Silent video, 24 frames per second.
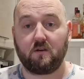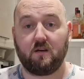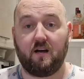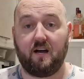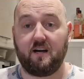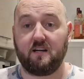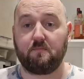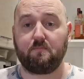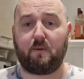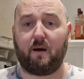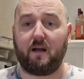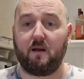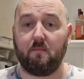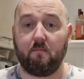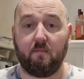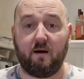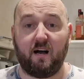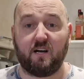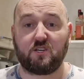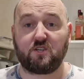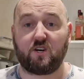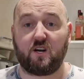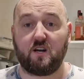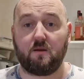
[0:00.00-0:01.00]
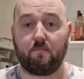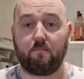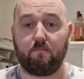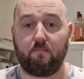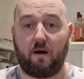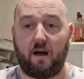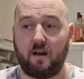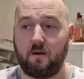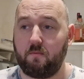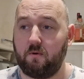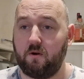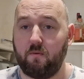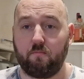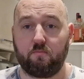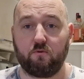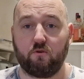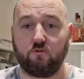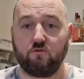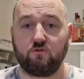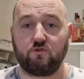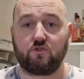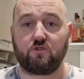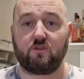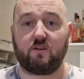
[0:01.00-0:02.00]
I had pie and mash. I had, I had them on a
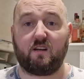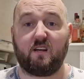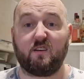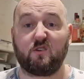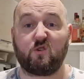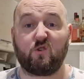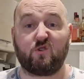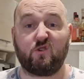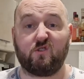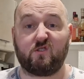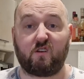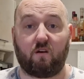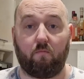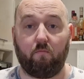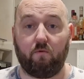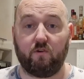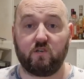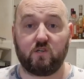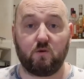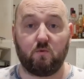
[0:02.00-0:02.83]
brunch. I had a sausage sandwich.